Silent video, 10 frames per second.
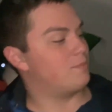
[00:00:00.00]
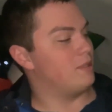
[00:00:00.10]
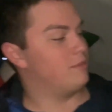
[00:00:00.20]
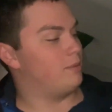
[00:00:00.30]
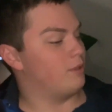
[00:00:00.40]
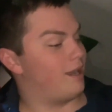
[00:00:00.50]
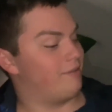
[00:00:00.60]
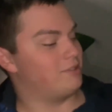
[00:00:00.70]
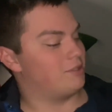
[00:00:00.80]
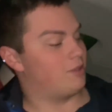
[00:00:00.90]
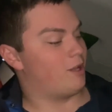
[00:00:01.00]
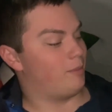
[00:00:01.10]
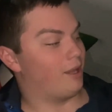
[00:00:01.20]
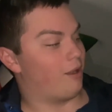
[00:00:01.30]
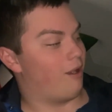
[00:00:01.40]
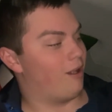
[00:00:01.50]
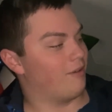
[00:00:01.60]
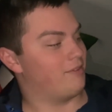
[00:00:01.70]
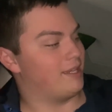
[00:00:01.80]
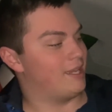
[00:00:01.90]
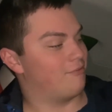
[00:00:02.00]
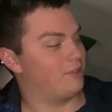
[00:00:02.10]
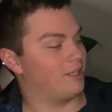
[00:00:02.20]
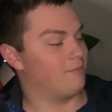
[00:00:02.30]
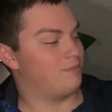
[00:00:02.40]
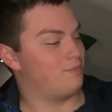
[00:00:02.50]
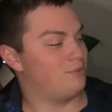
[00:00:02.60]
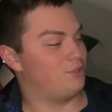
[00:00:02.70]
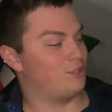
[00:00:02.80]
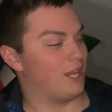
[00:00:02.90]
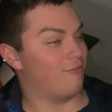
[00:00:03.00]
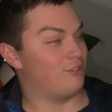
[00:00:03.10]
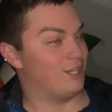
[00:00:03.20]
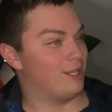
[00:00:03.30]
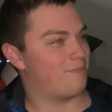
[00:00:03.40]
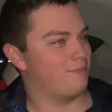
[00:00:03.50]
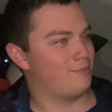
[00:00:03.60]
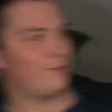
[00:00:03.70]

BMW obviously doesn't know how to make a car if they can't fucking I bet you like to have a German